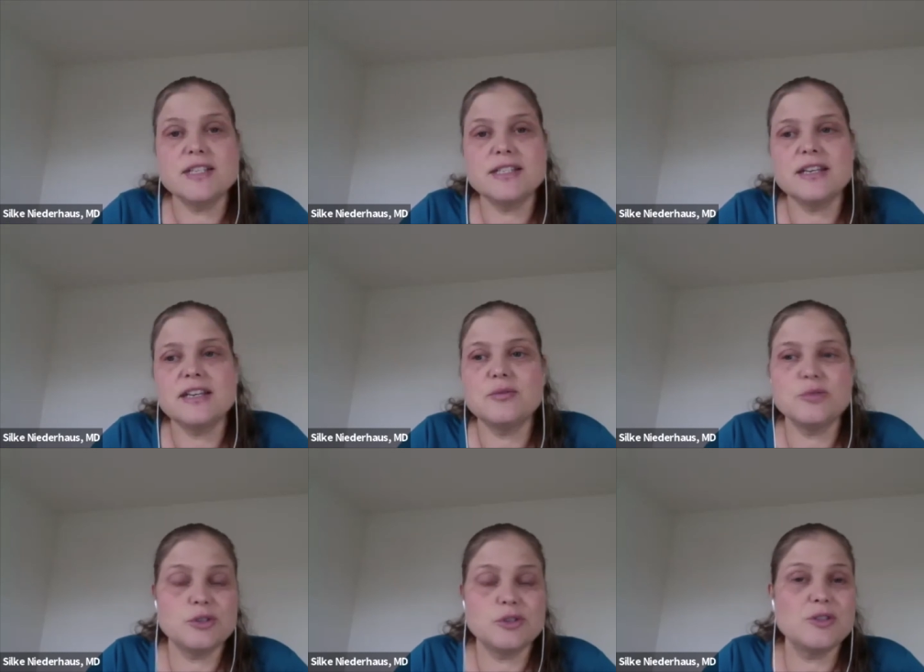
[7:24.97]

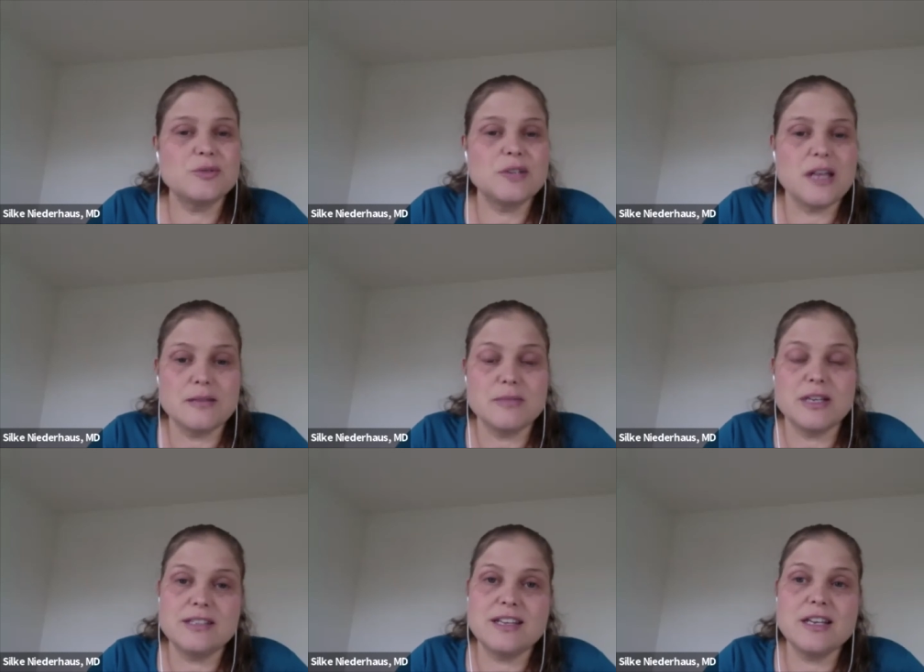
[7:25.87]
Obviously, in order to do
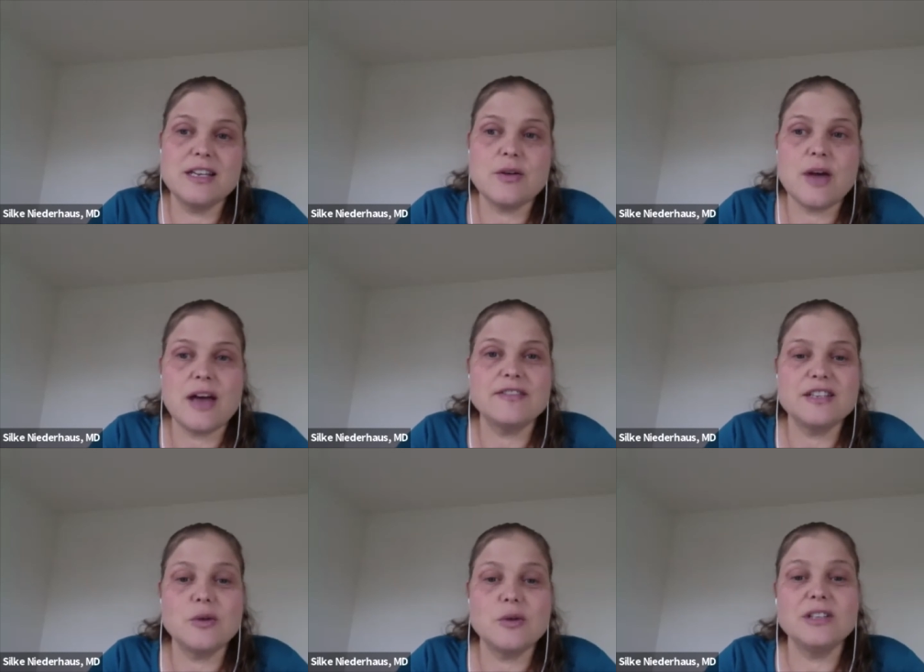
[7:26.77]
telemedicine, you
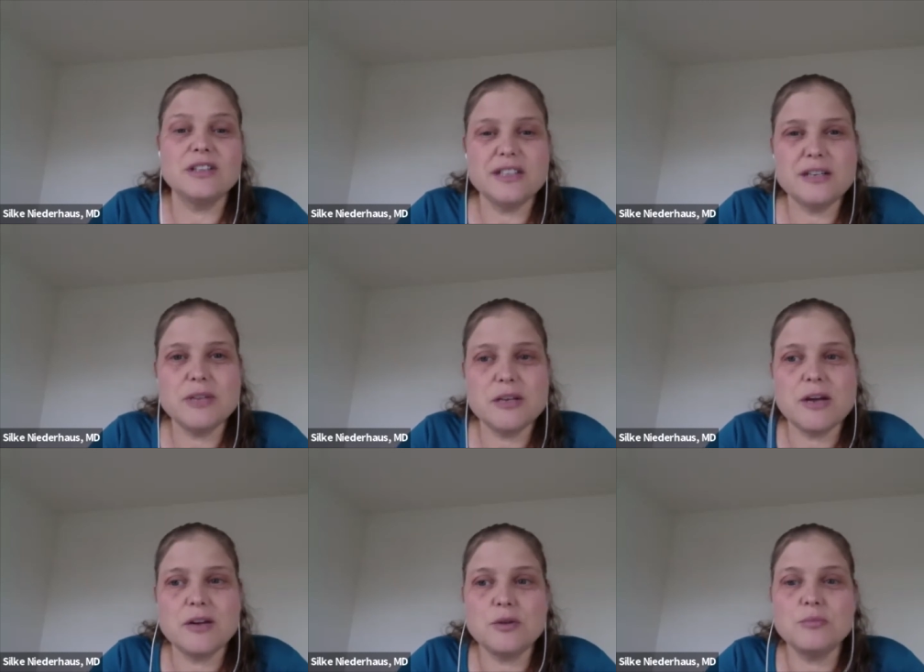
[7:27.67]
have to know a little bit
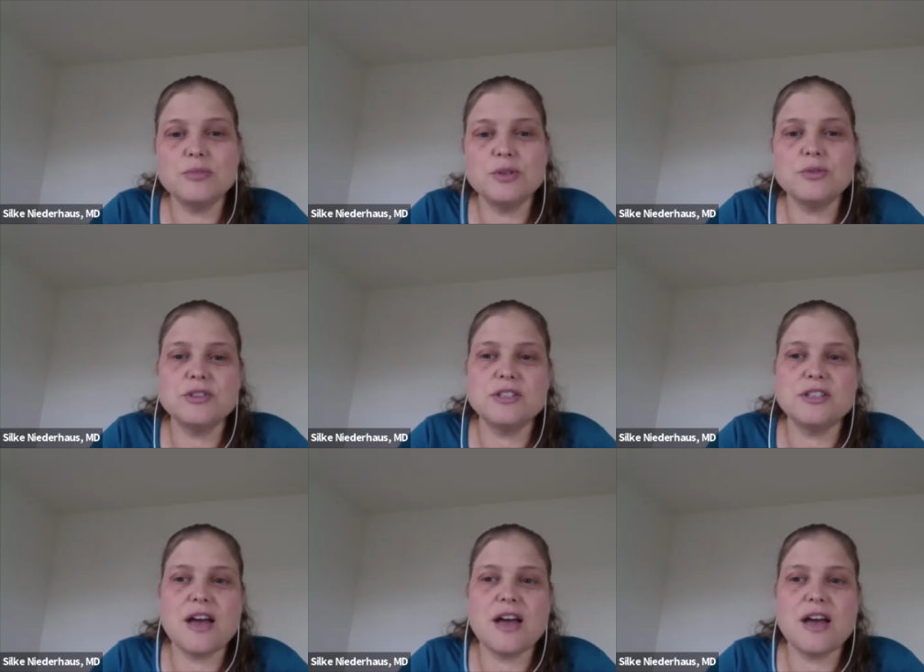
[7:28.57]
about computers and you